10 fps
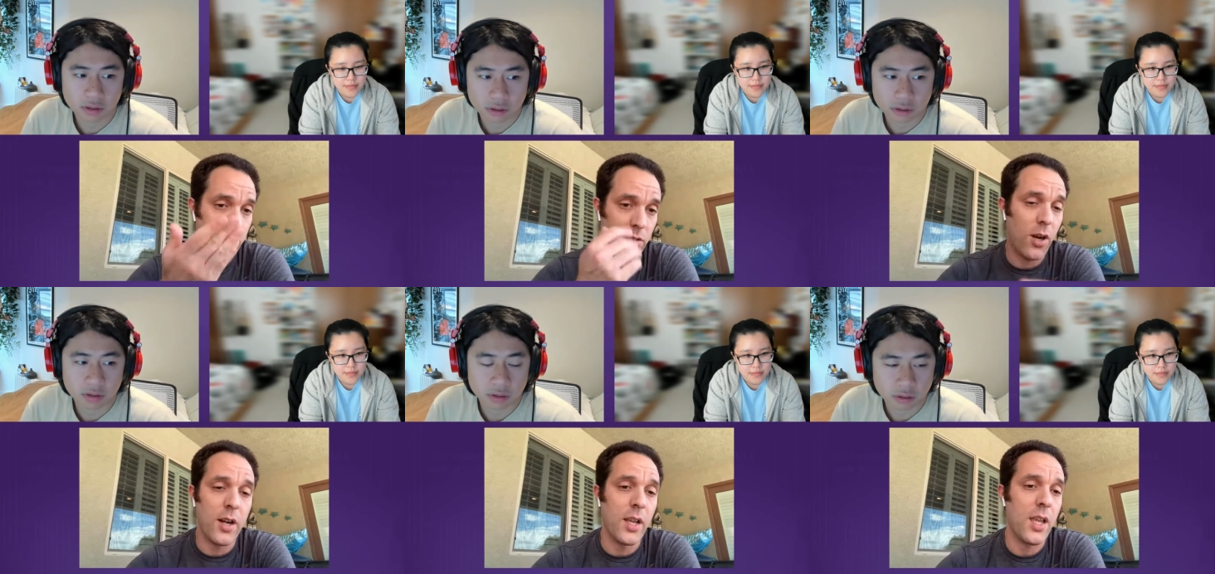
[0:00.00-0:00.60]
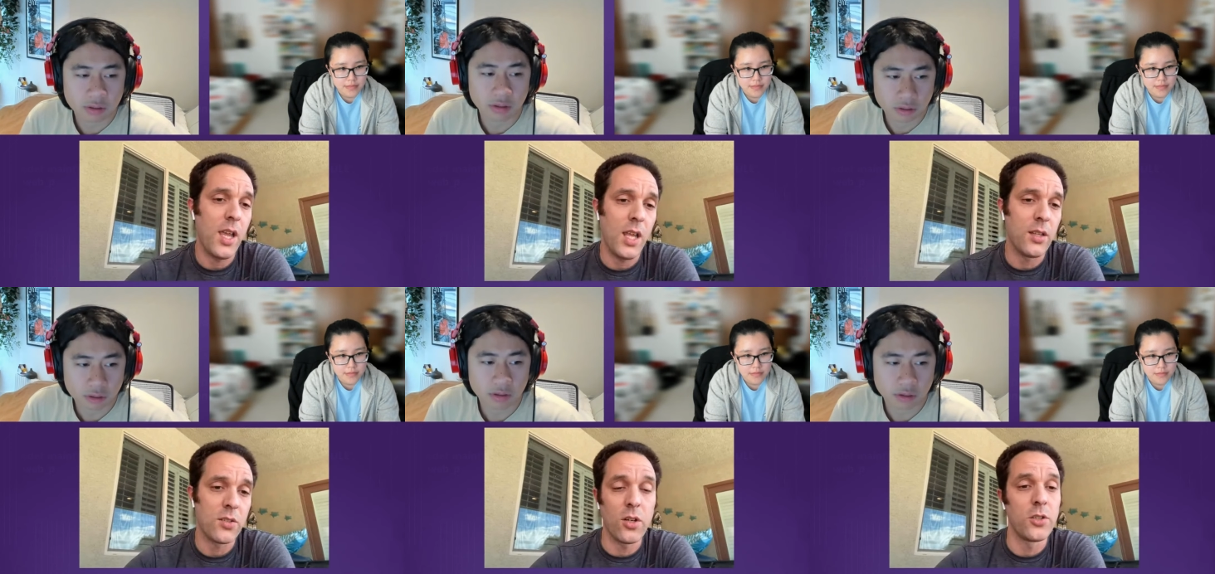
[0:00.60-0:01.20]
Speaker 1: starting
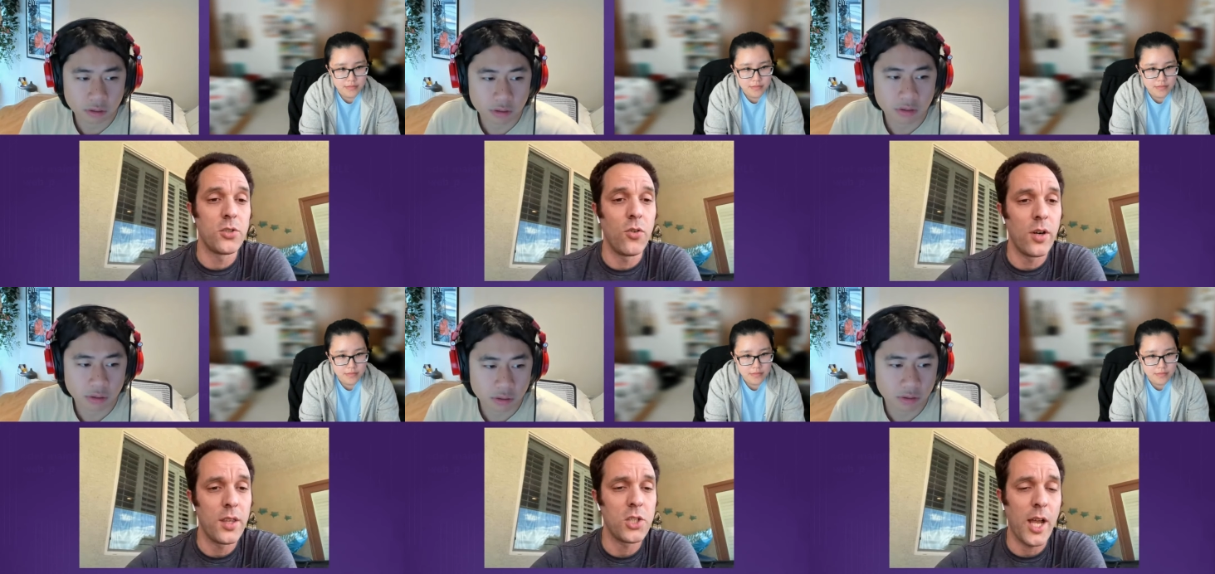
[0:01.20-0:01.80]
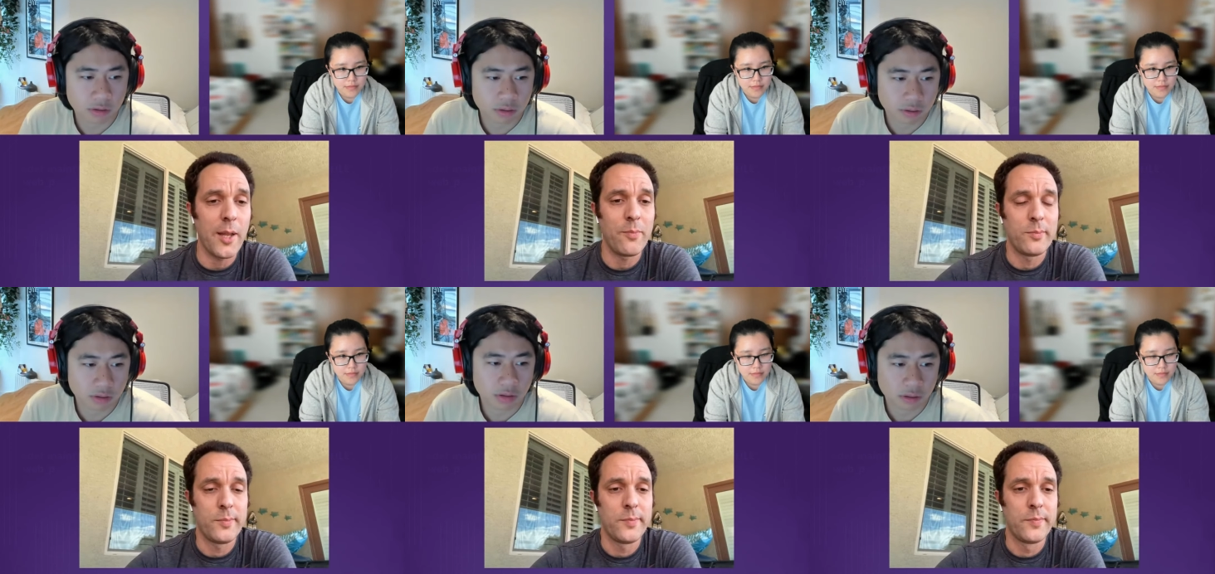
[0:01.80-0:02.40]
in the search or in the chat.
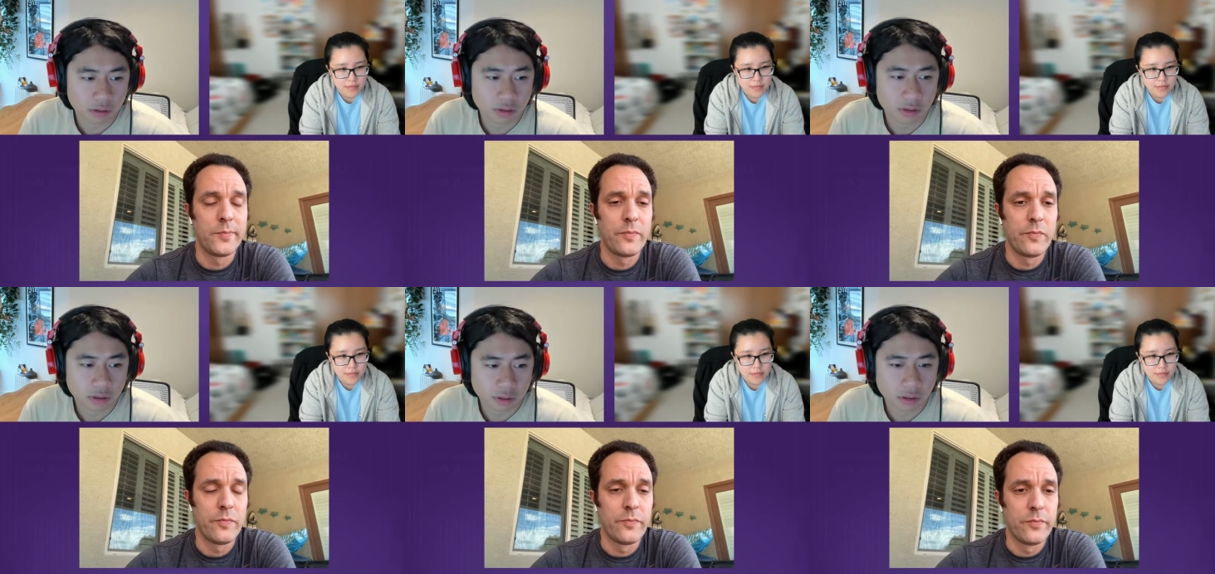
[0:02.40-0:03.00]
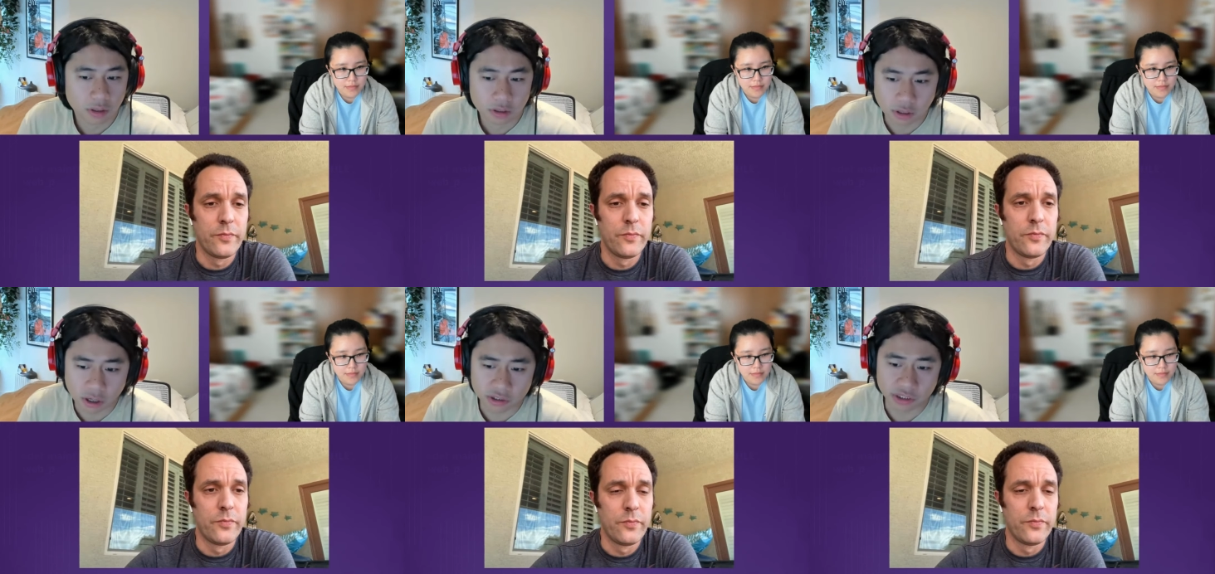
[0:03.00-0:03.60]

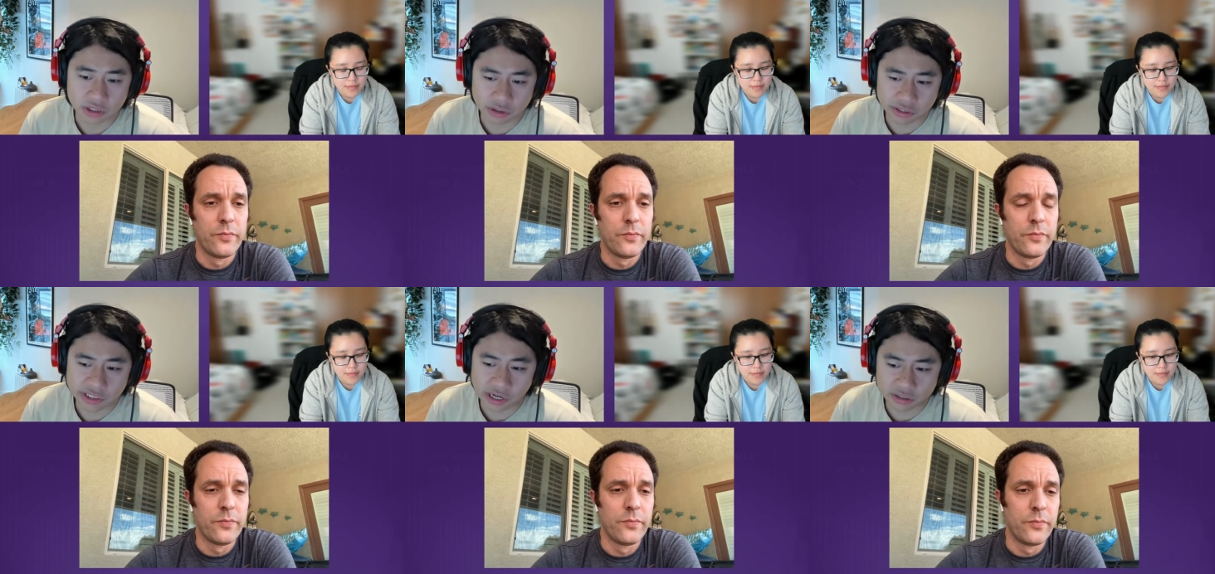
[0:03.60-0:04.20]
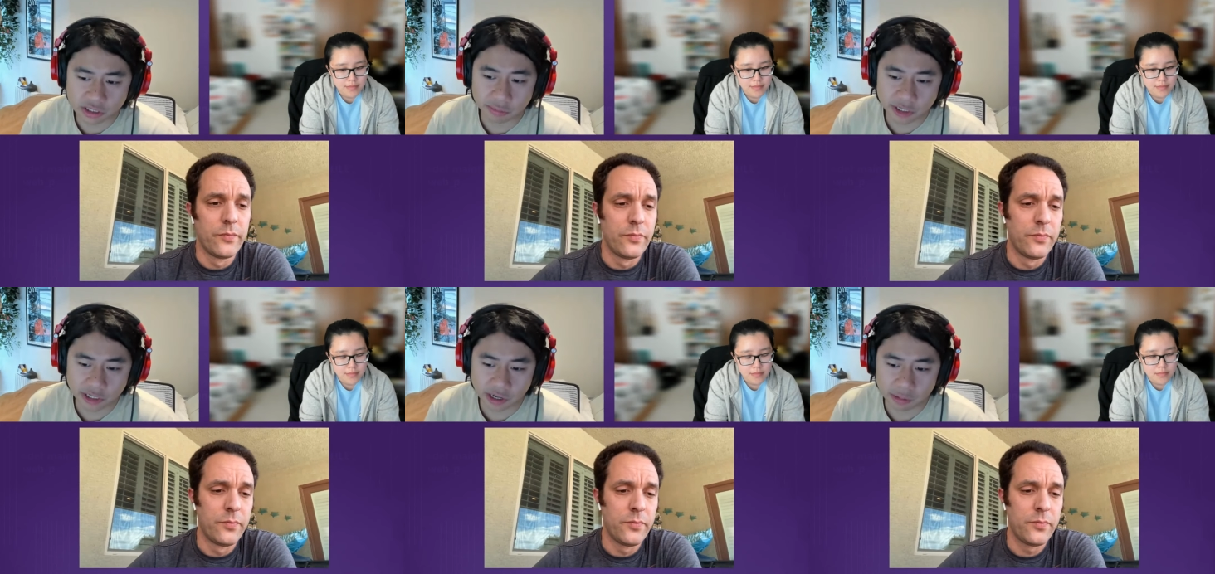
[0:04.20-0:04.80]
Gotcha.
Speaker 2: So it sounds to
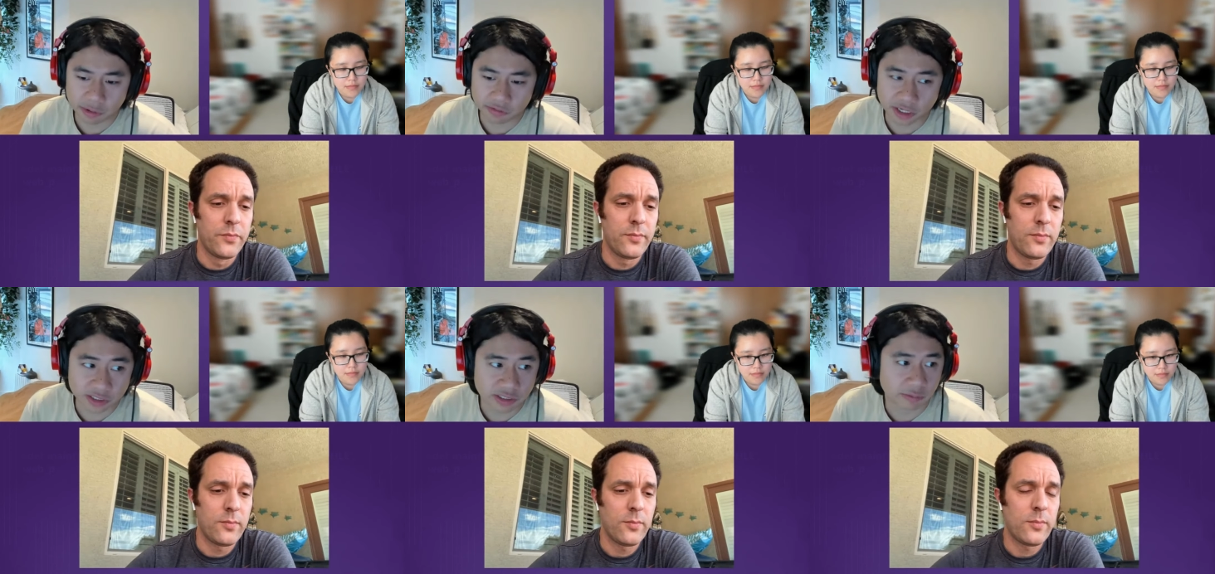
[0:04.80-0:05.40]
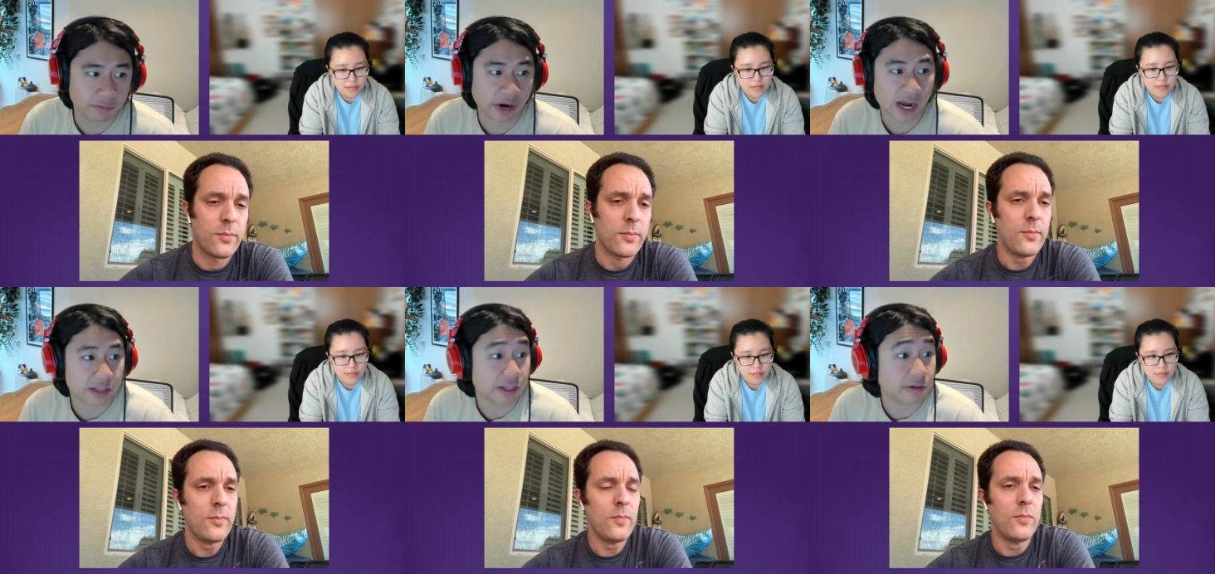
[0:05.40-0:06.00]
me like we've done some
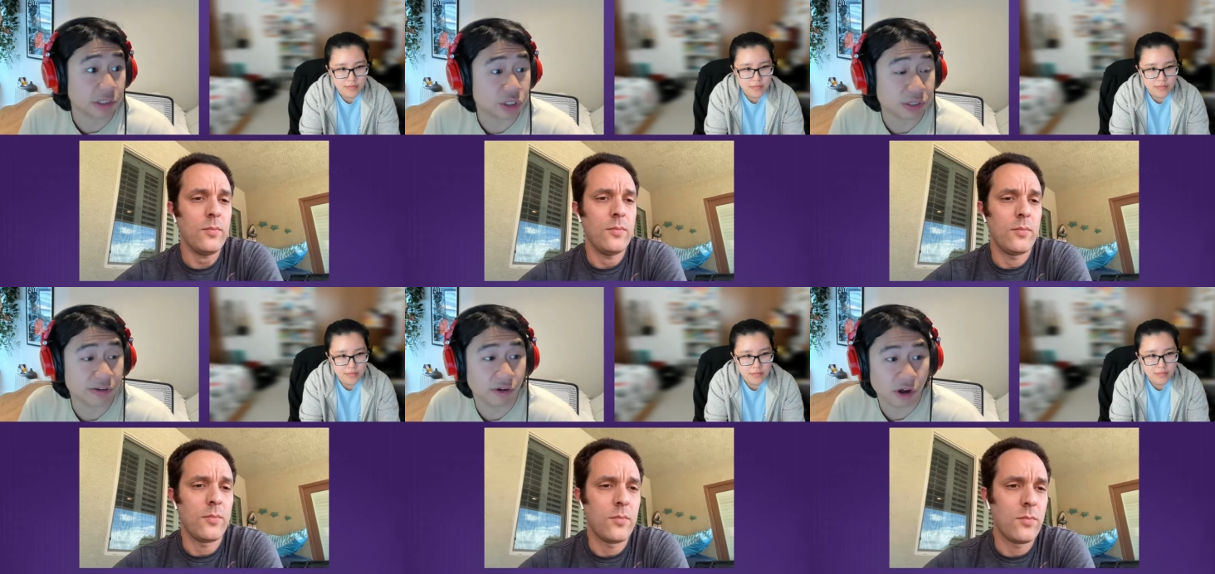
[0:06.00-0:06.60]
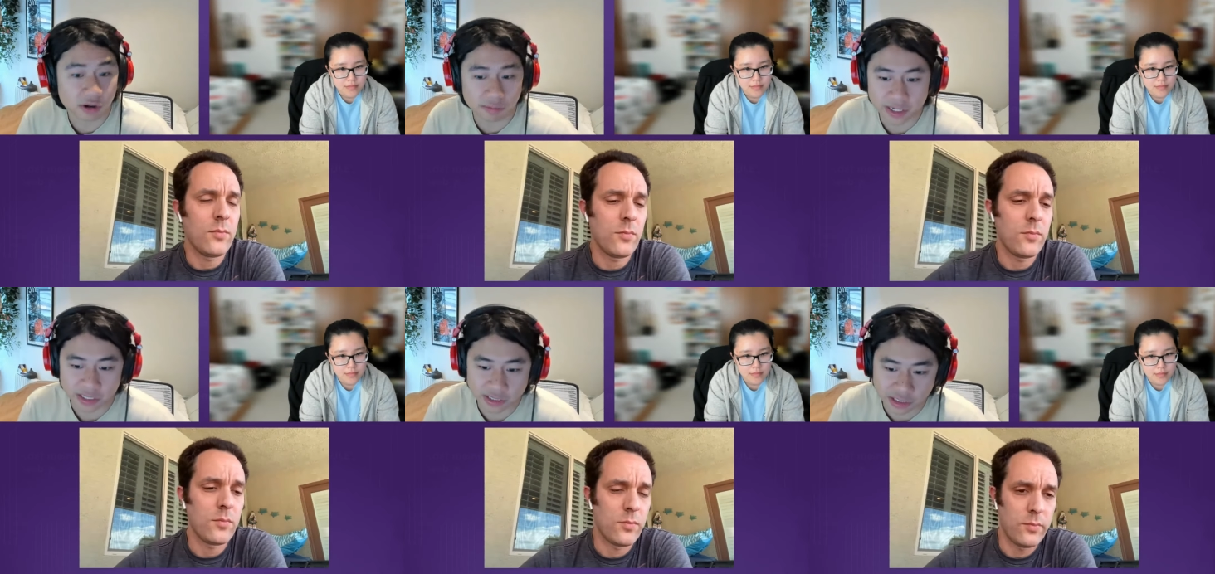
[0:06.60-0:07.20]
RAG, like retrieval
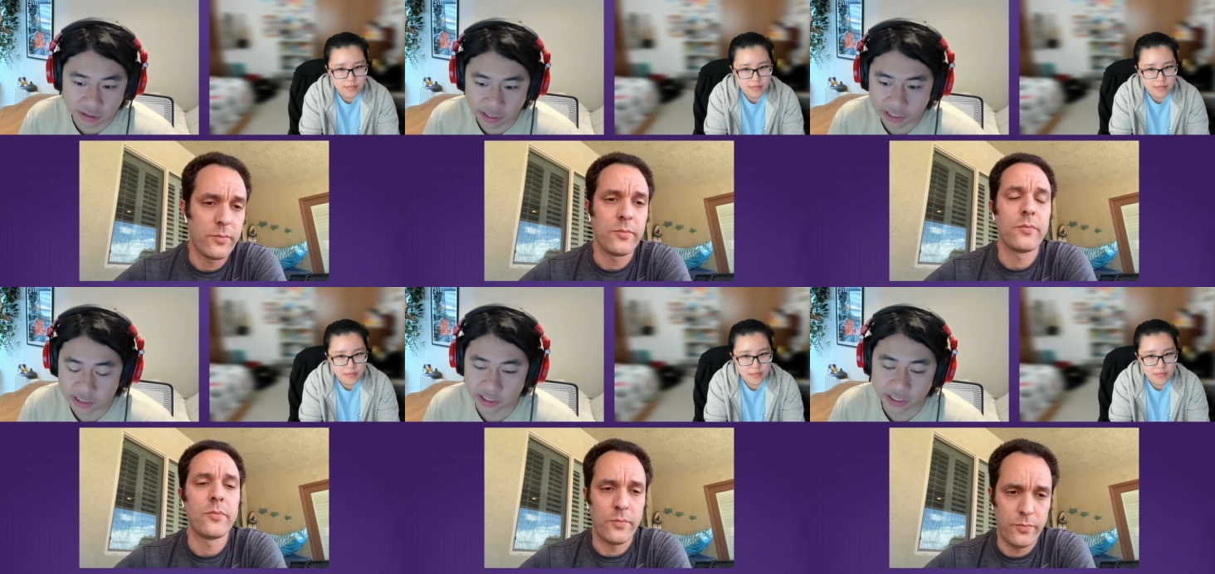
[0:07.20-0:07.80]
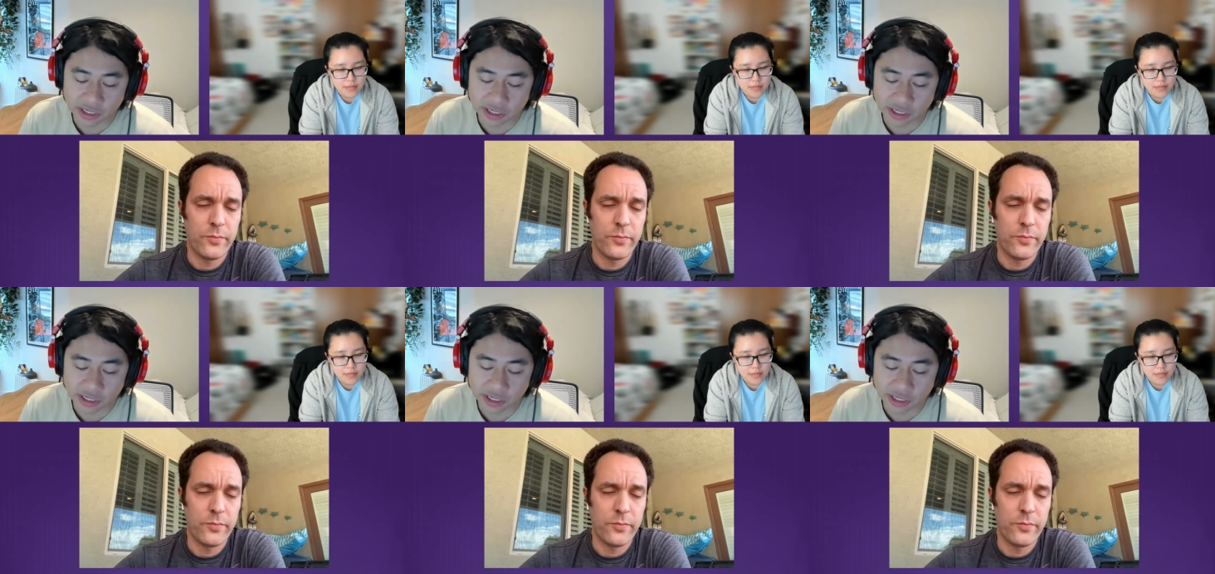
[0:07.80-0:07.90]
augmented generation,